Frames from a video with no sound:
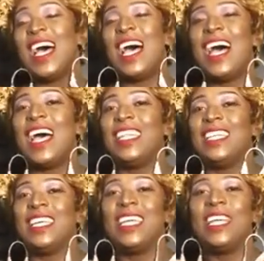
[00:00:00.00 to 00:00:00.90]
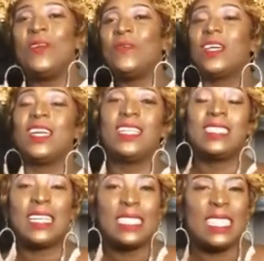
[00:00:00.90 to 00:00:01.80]
And we're going to
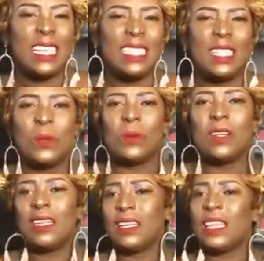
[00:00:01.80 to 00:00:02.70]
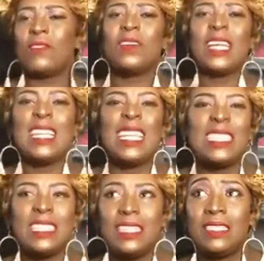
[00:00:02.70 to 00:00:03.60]
touch on, you know, we're going to give
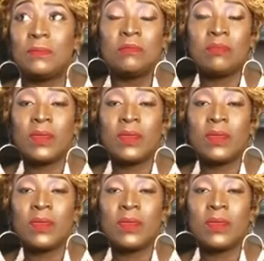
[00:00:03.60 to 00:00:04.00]
recognition